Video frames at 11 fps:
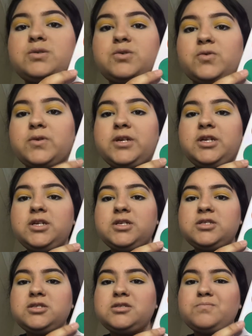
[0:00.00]

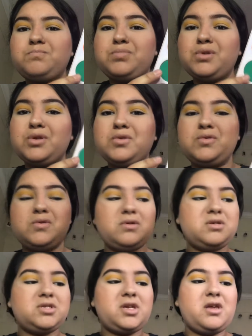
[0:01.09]
greenish blue
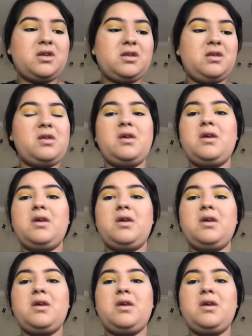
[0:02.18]
shade,